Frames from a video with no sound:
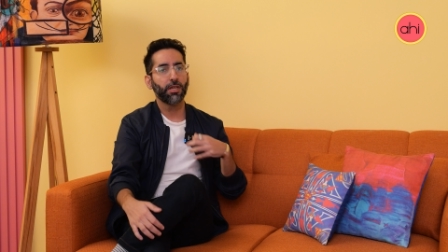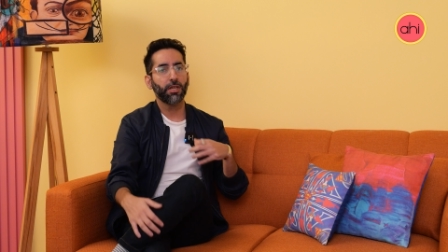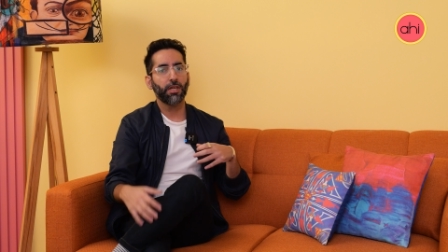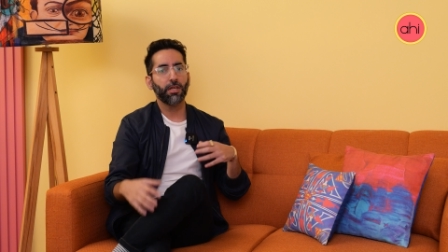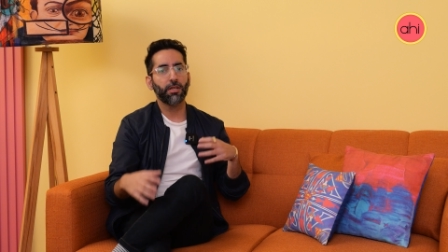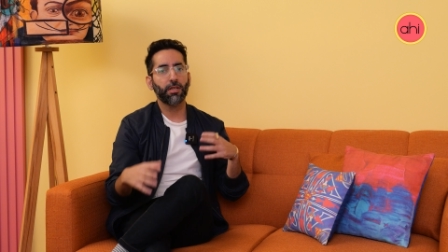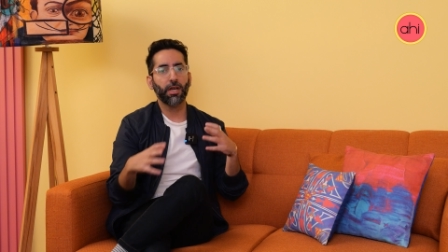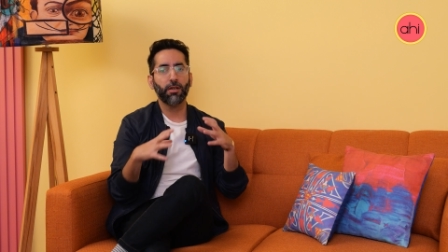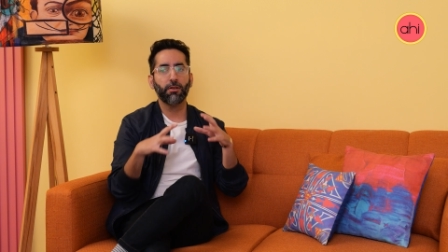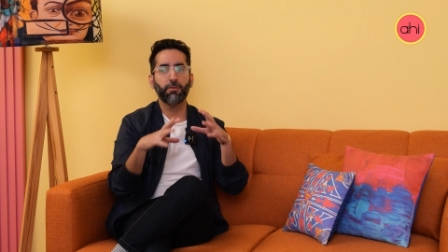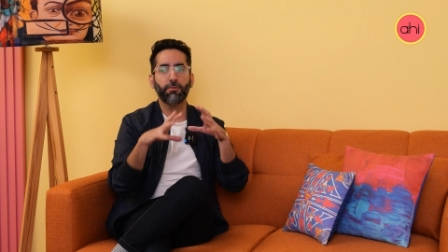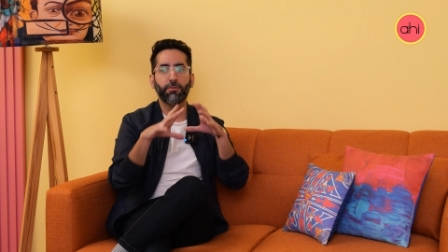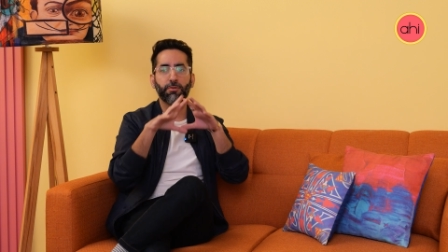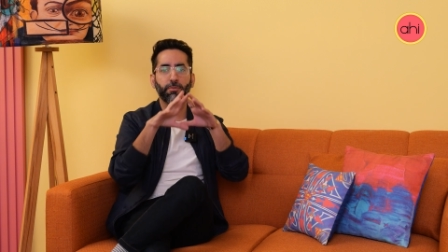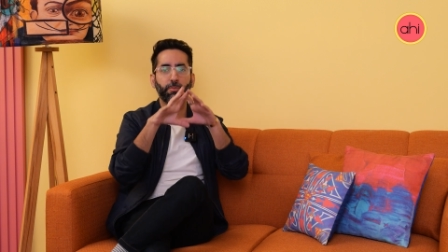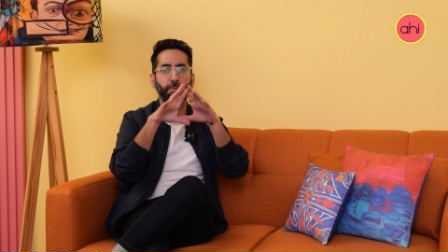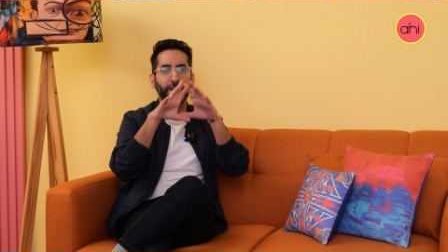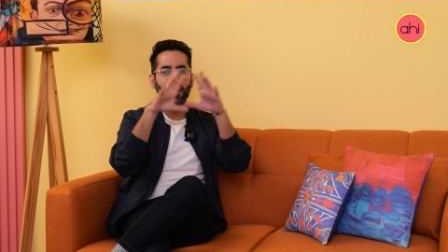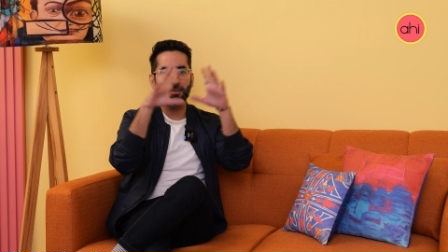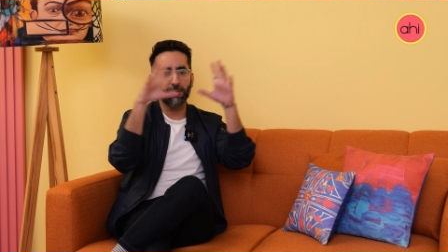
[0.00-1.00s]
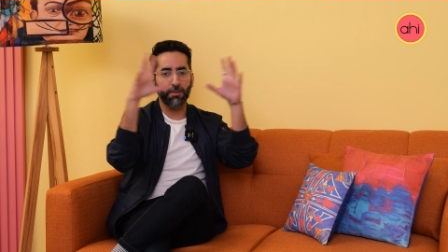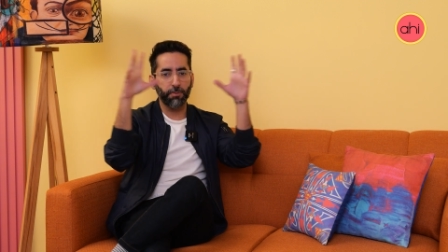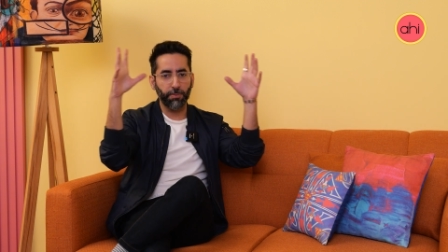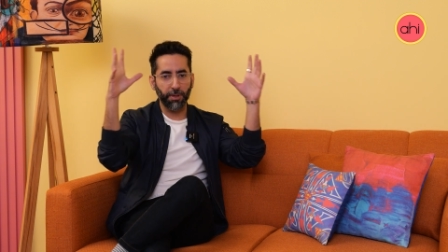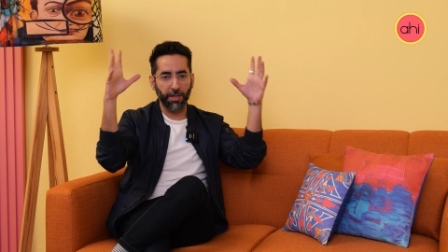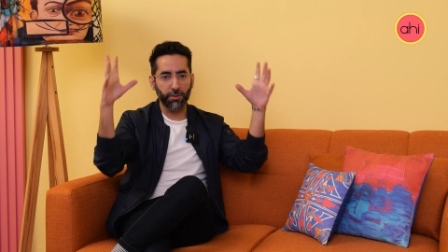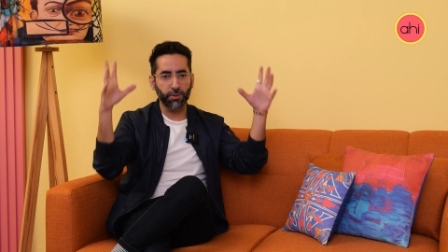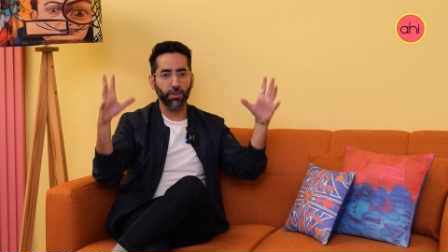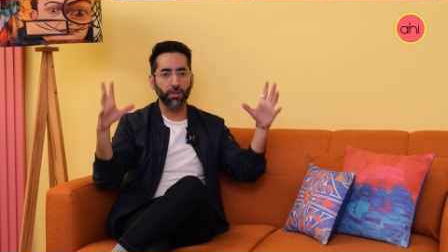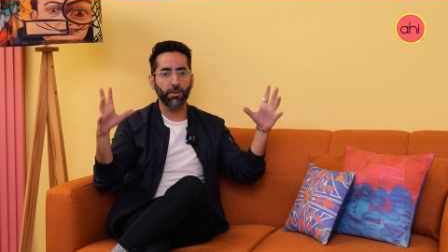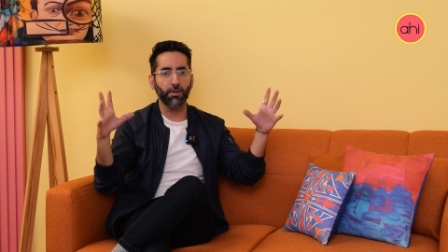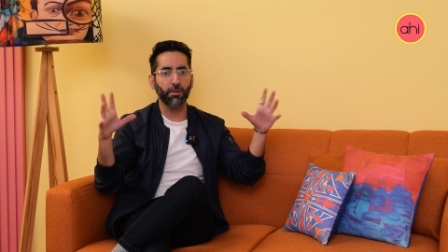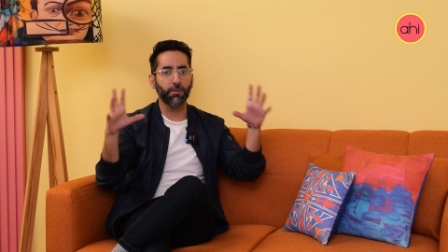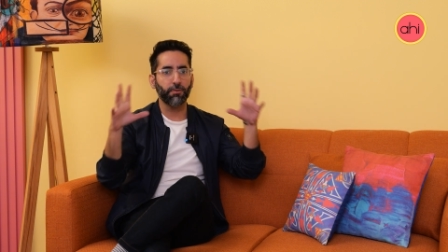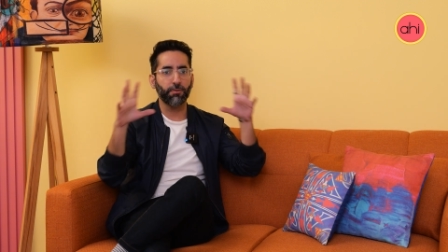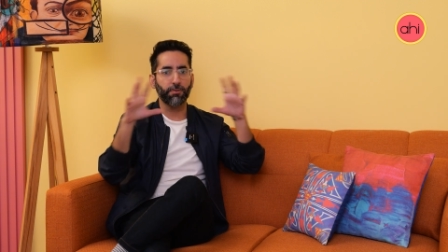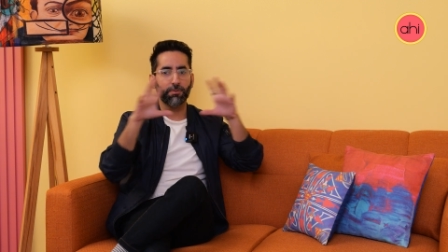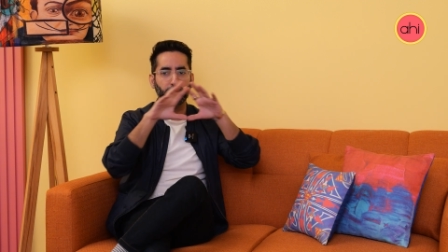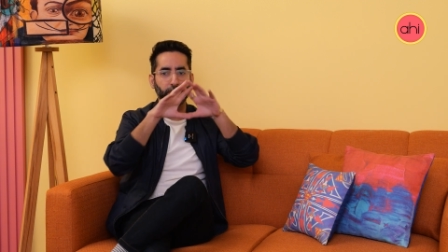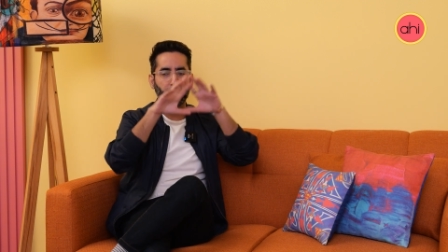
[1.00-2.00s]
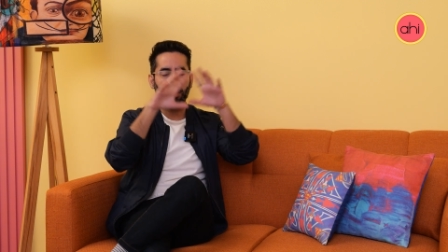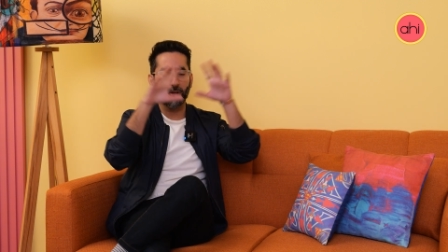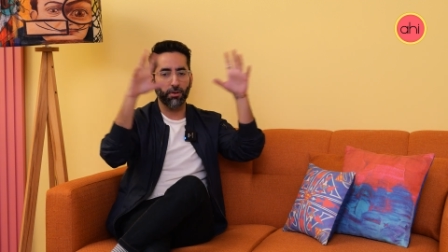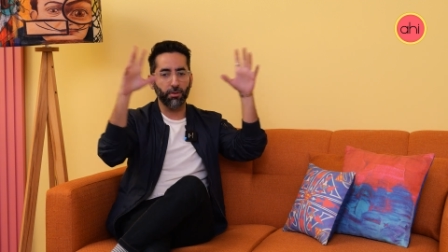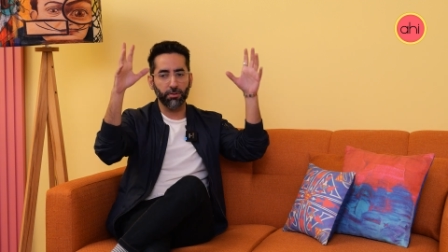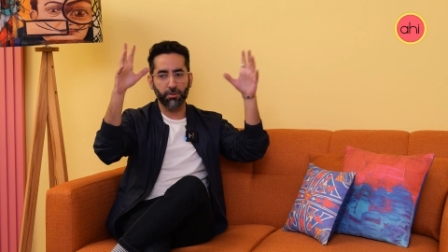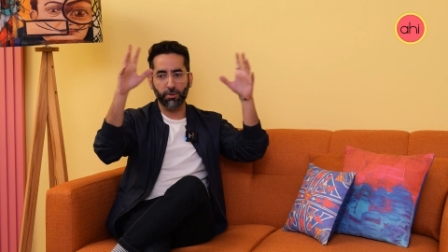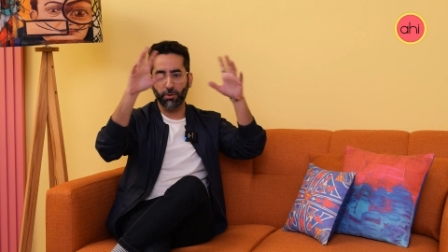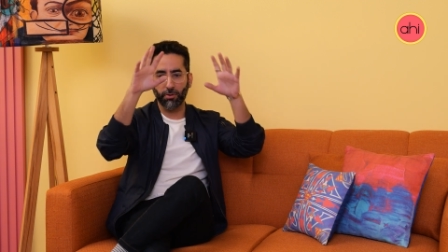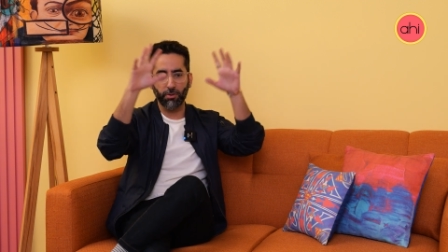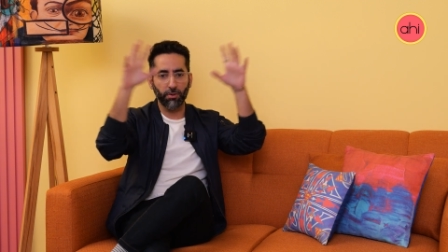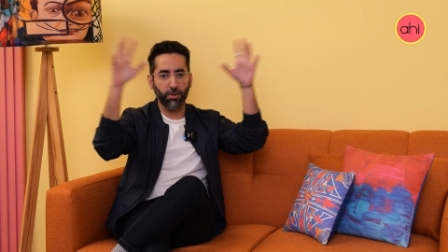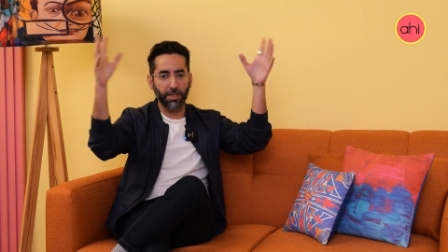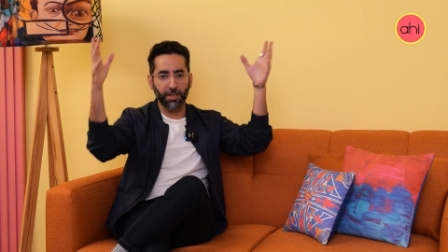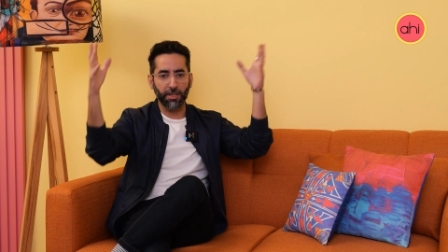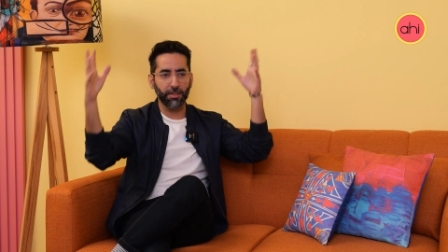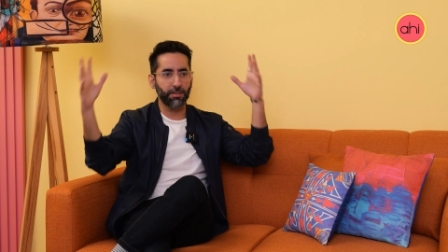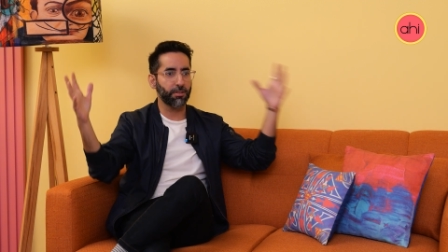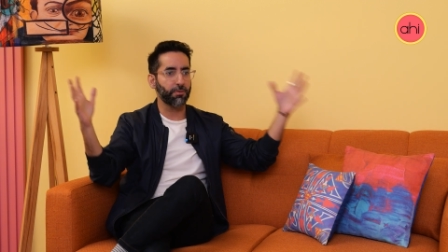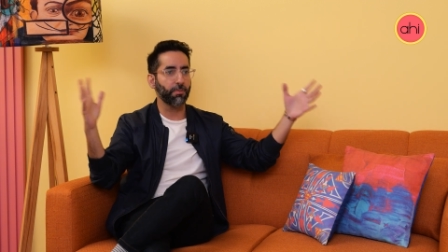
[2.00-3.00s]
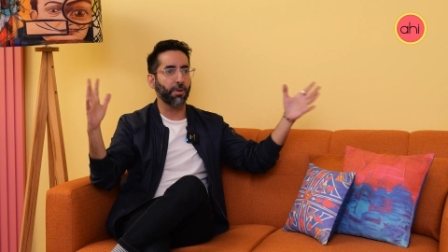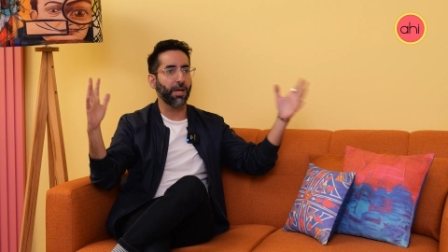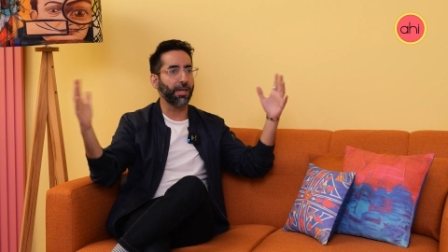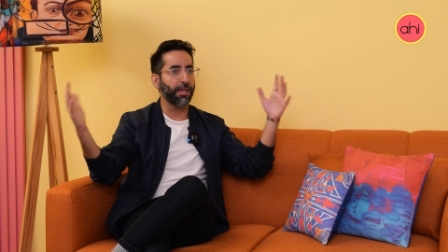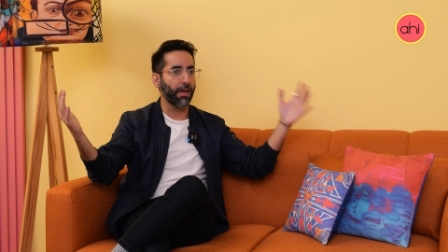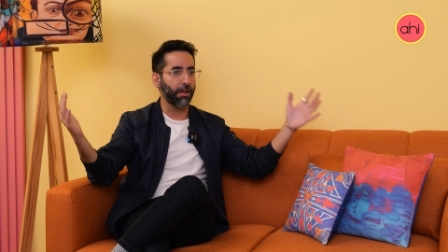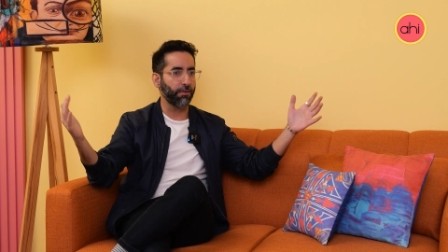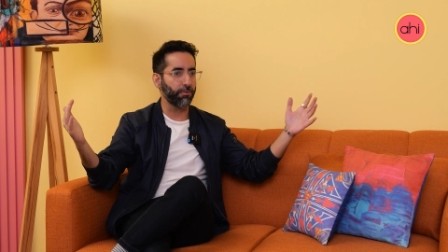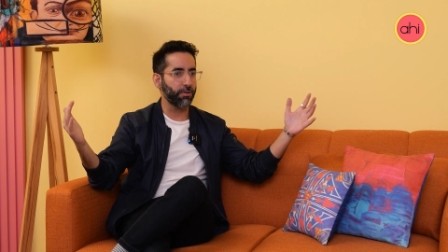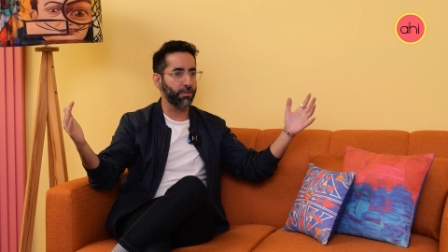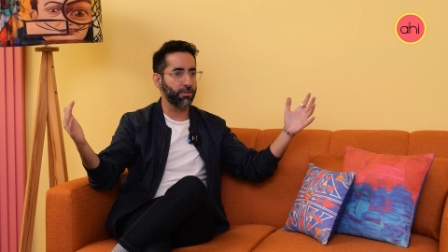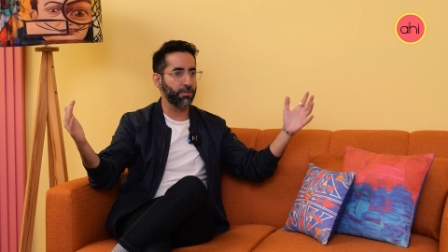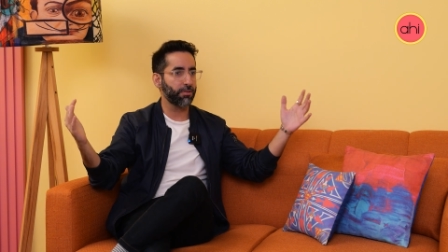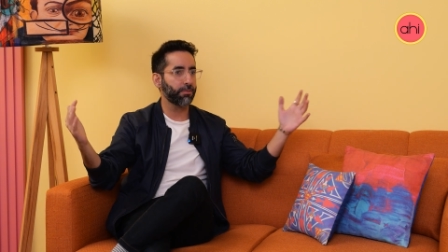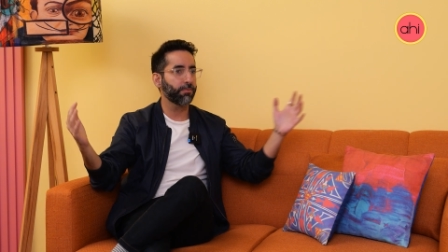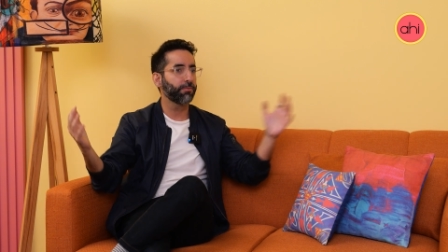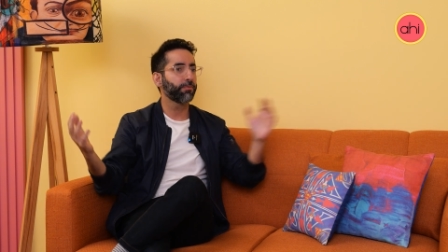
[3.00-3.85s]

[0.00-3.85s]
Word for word: He kind of paints a picture of, you know, so, okay, this is my canvas.